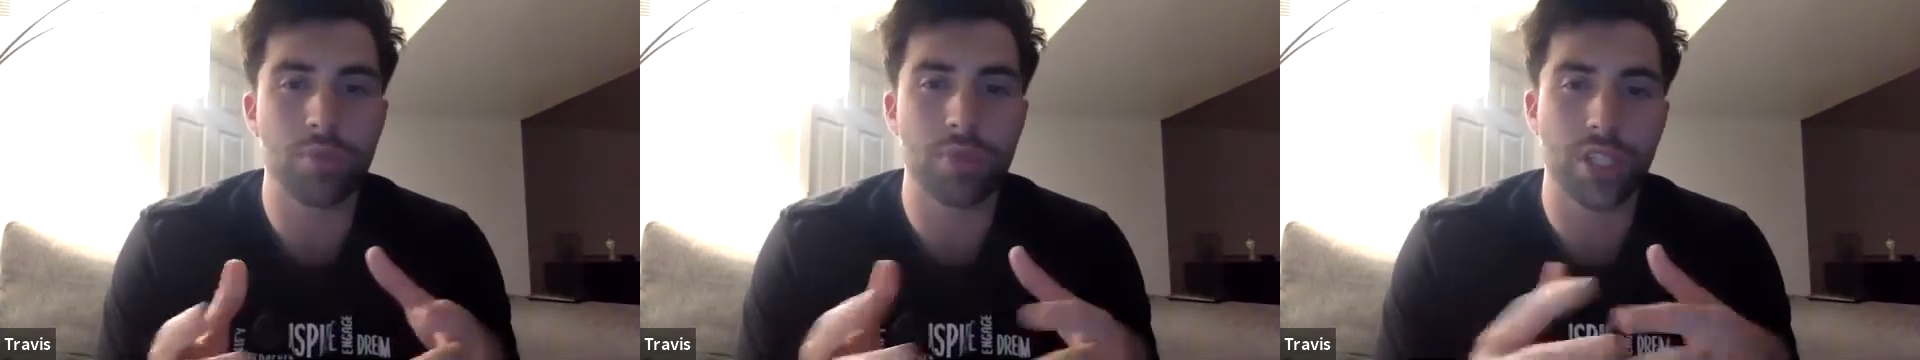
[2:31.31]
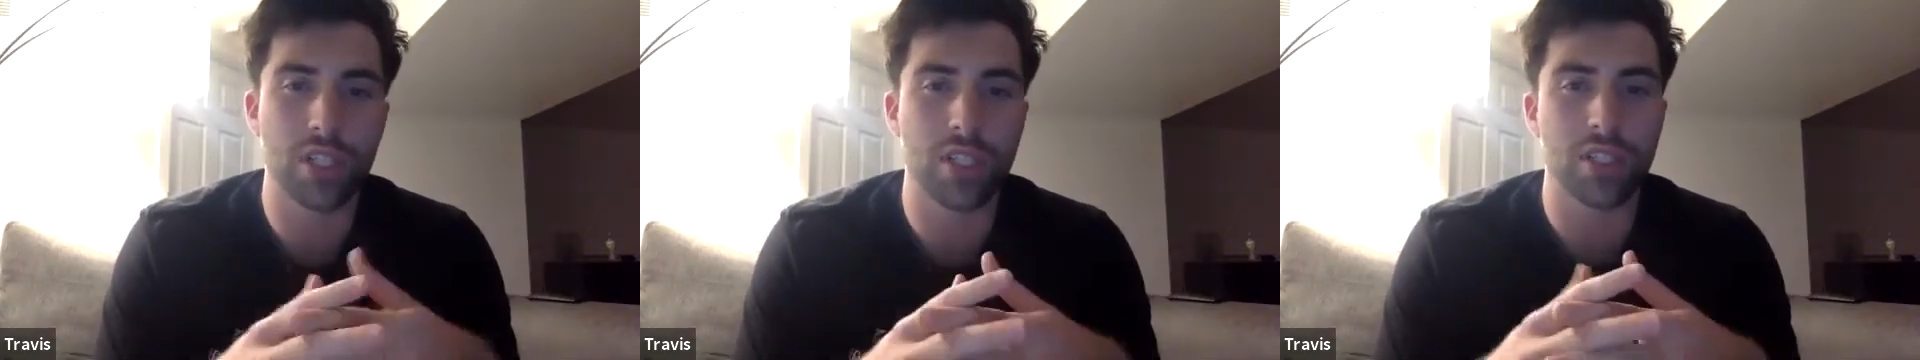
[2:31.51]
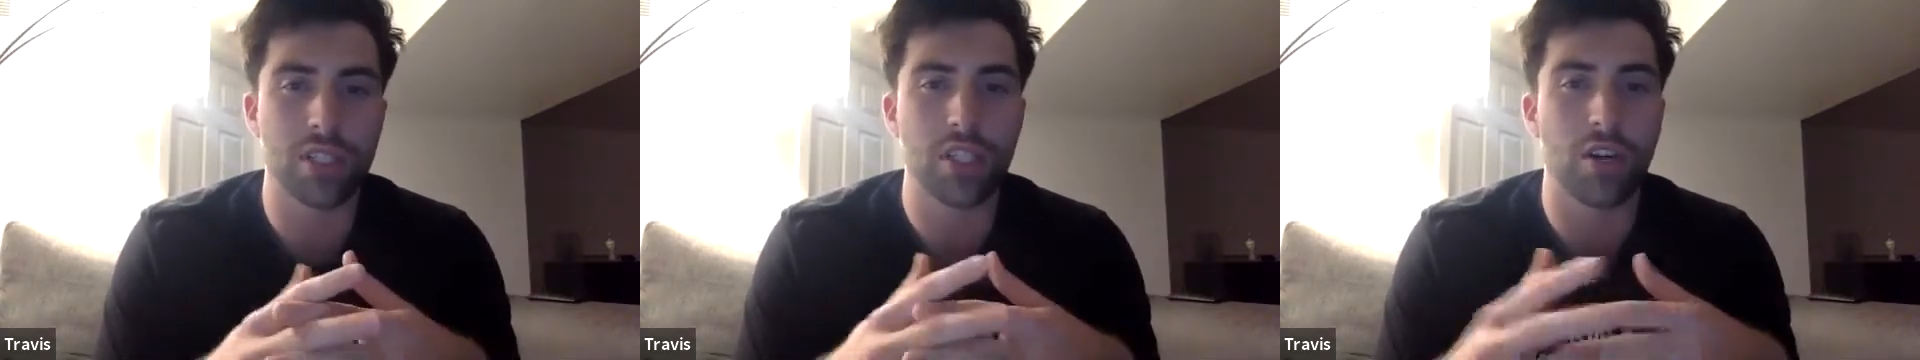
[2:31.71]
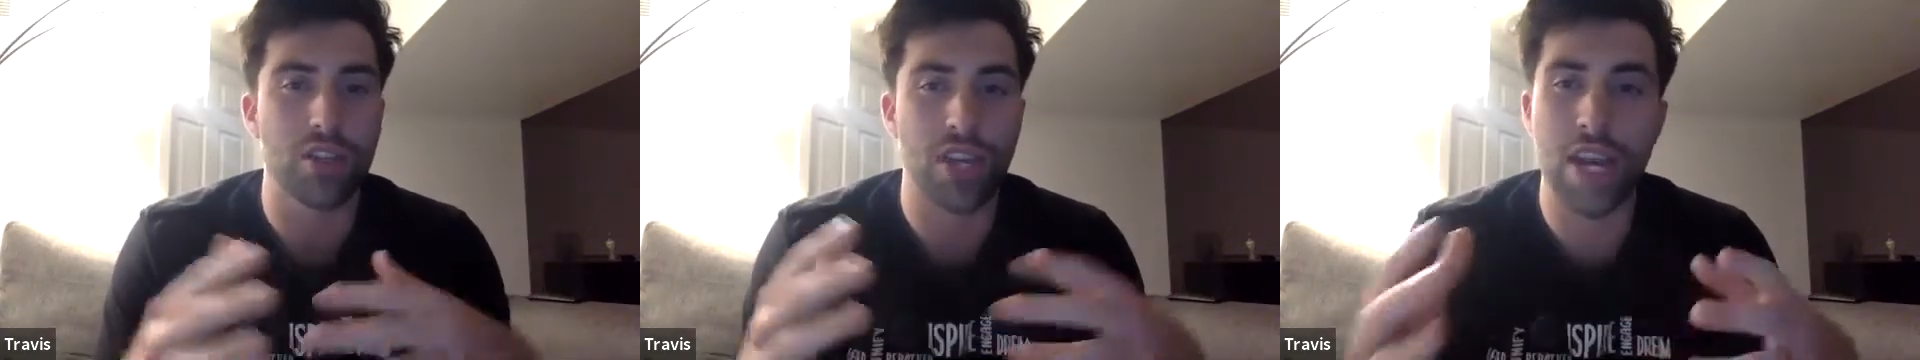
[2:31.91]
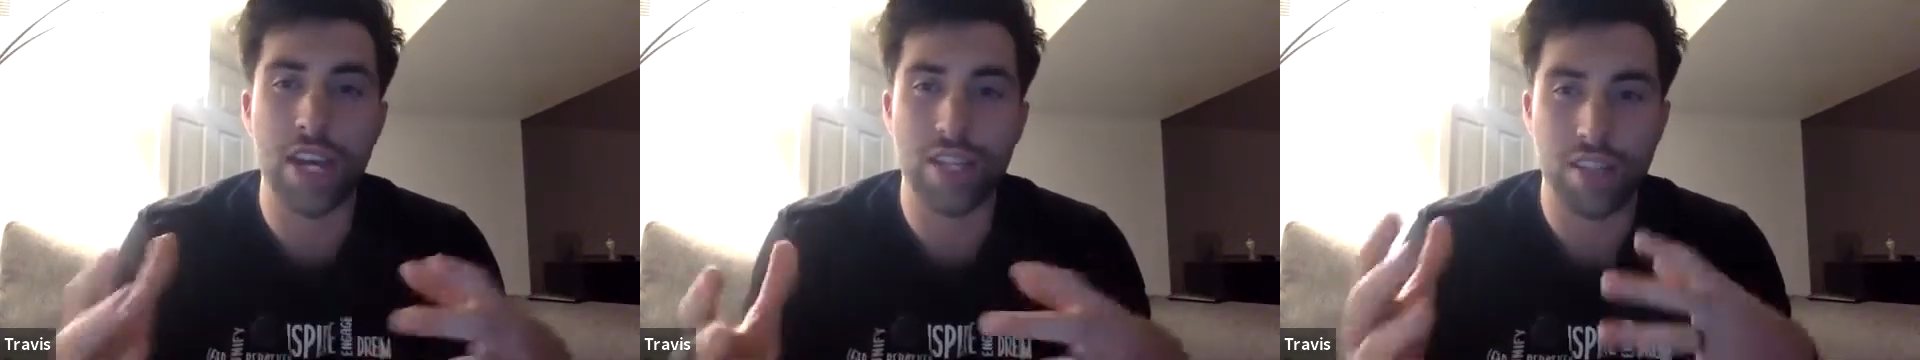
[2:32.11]
because at
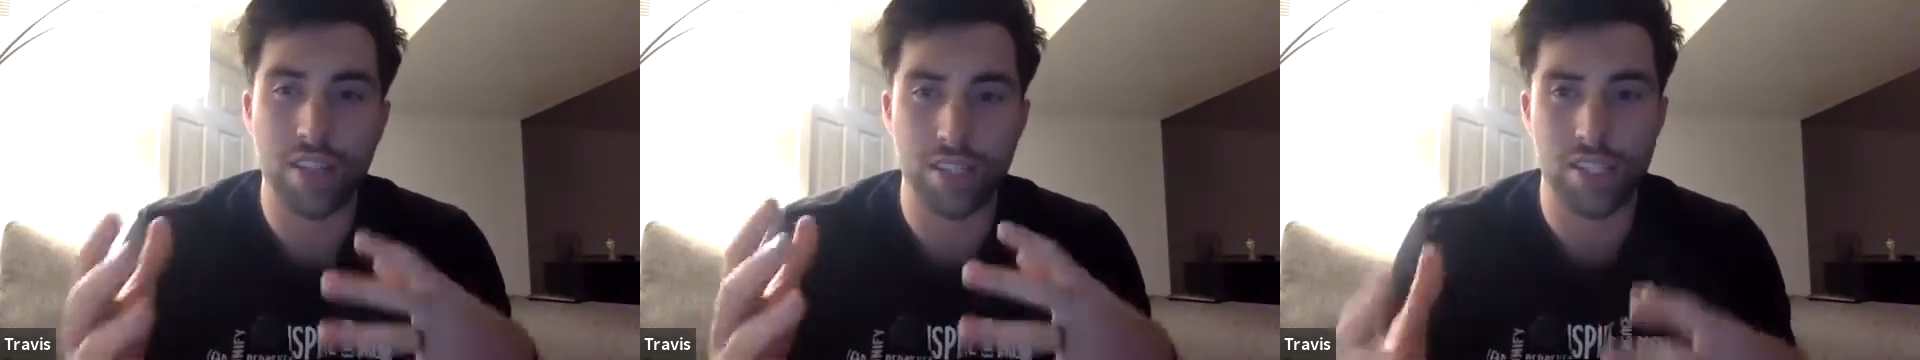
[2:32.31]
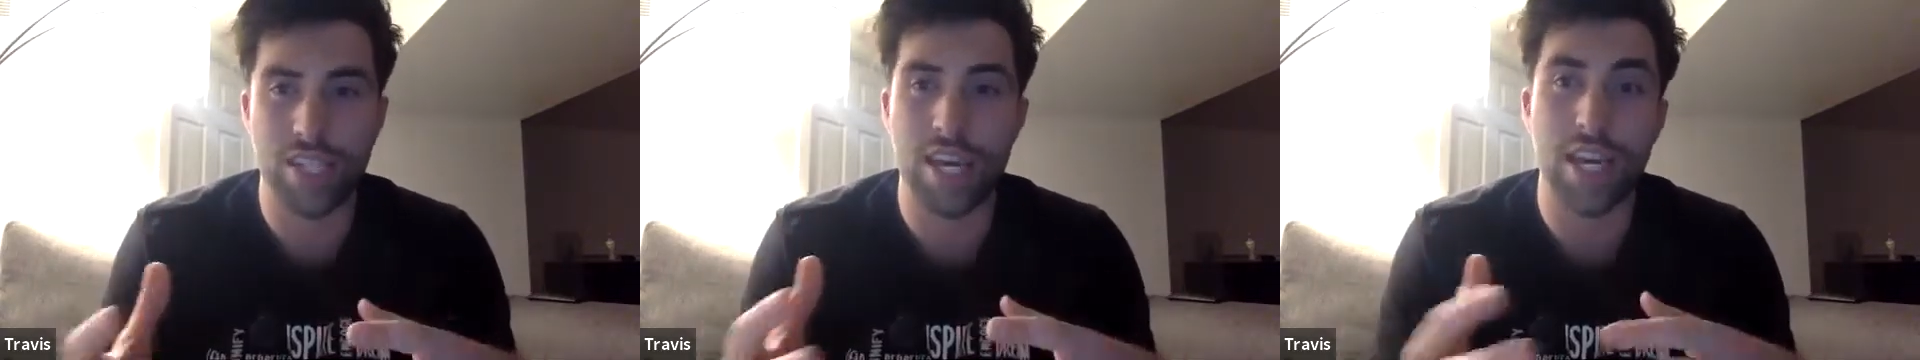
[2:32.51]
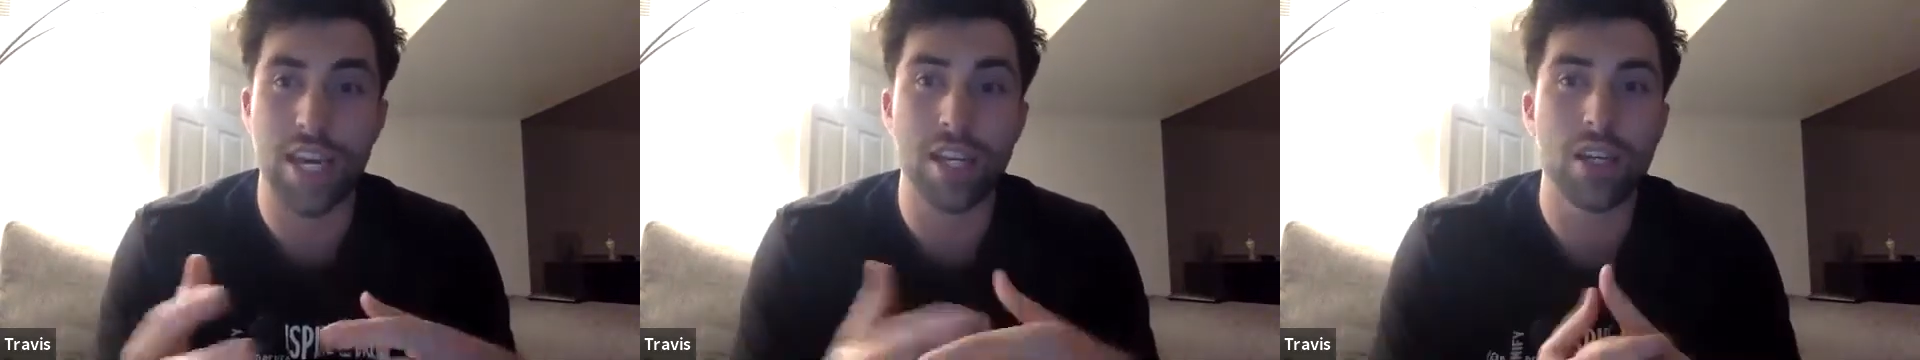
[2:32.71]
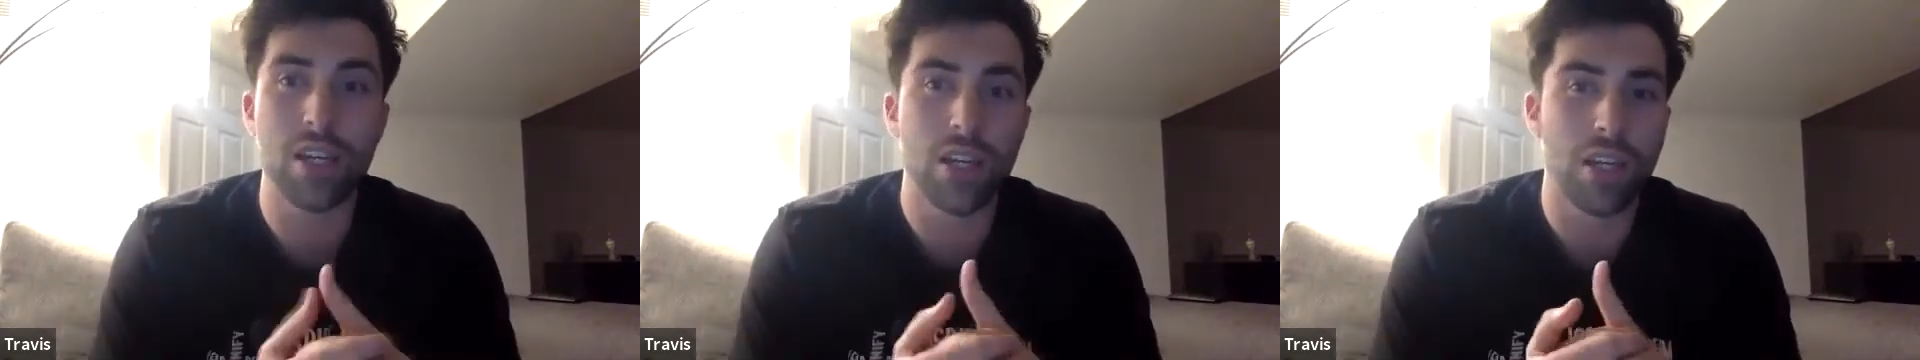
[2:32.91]
the end of the day,